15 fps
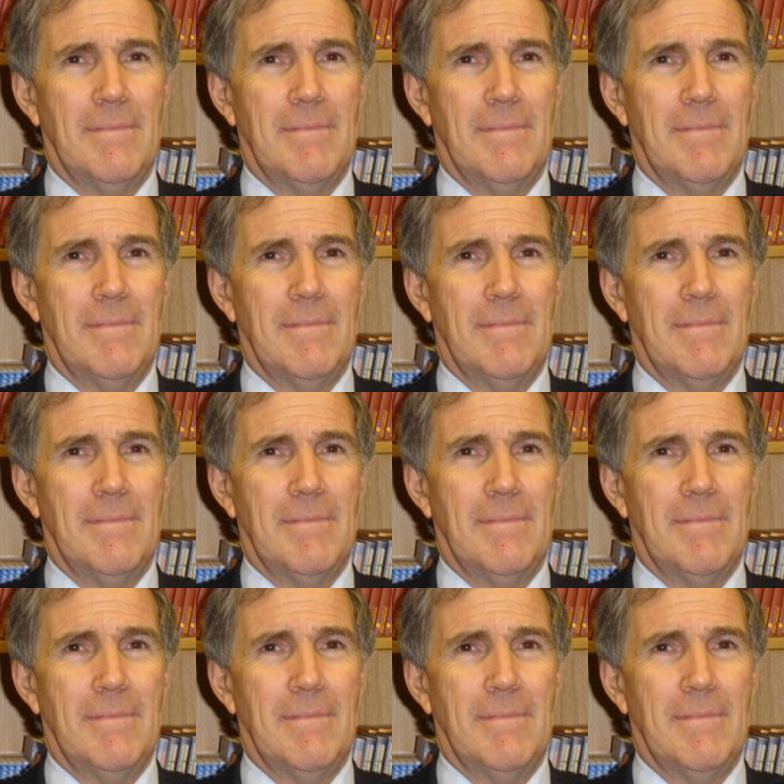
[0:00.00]

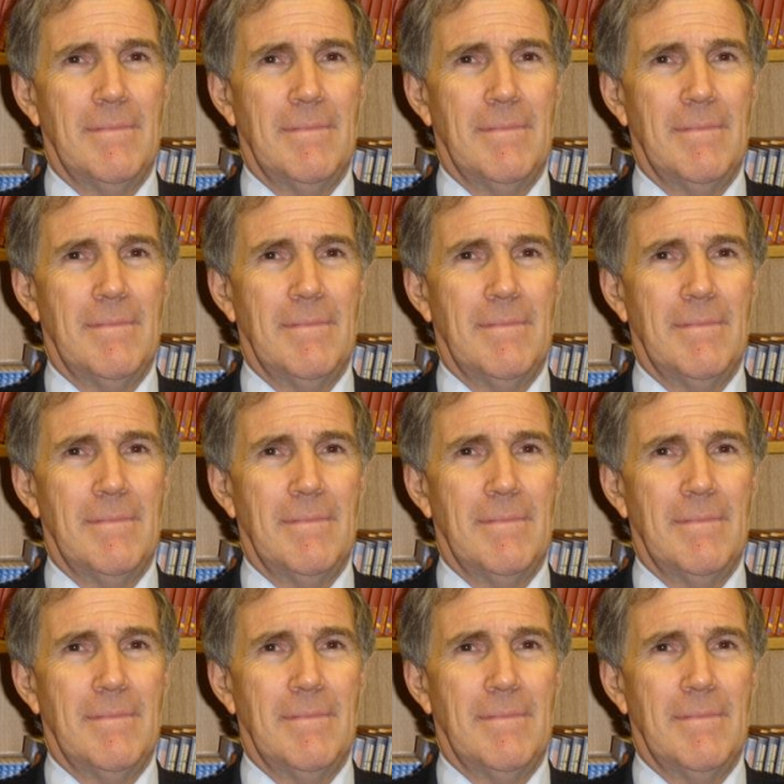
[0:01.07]

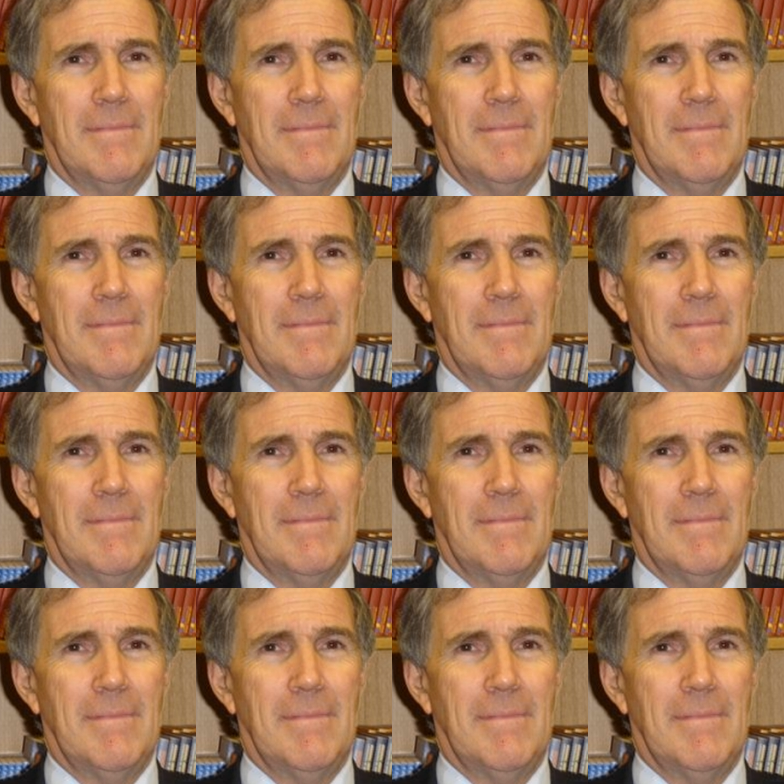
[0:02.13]

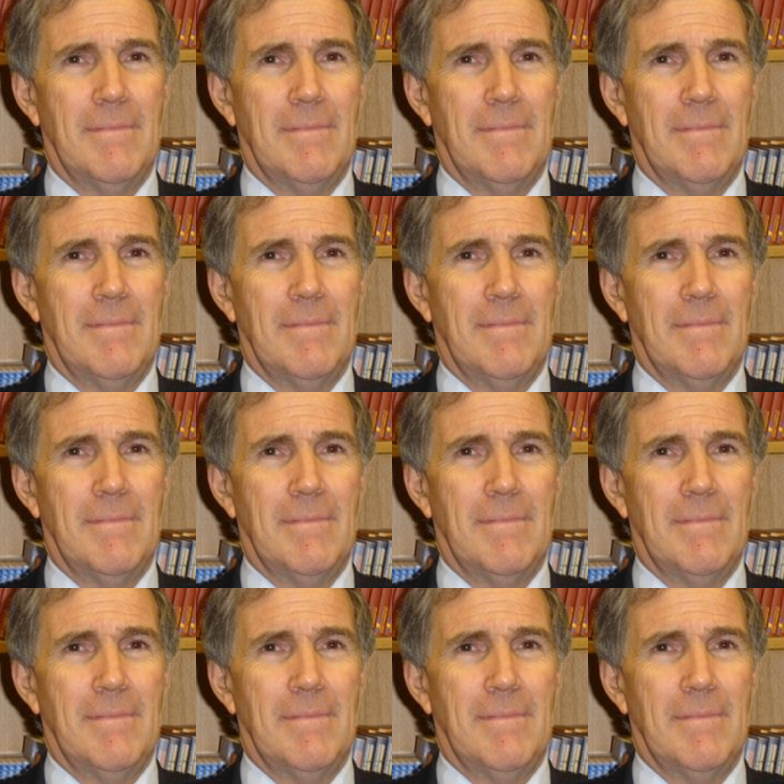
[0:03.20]

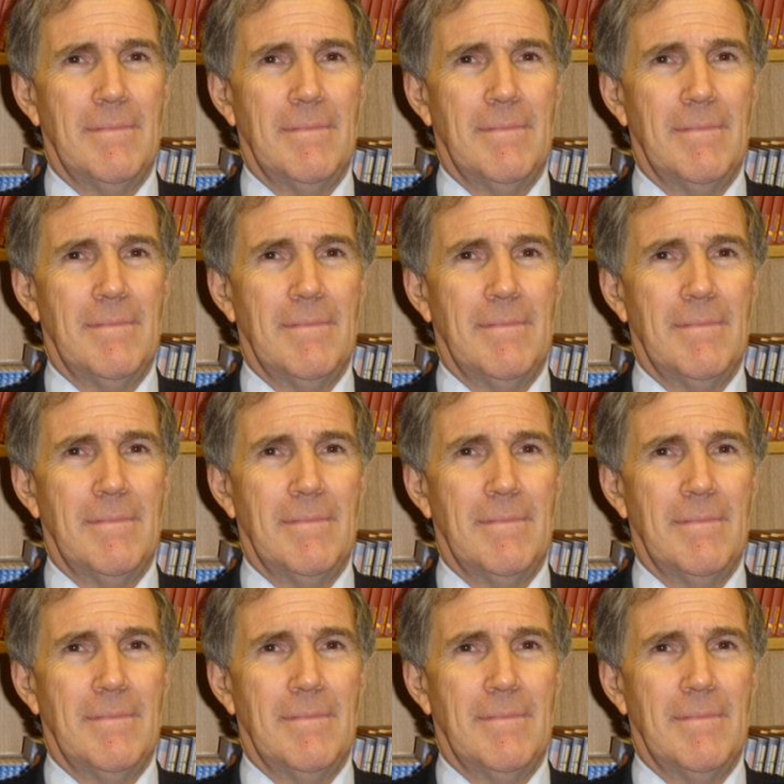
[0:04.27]
The face doesn't move, so there is nothing to read.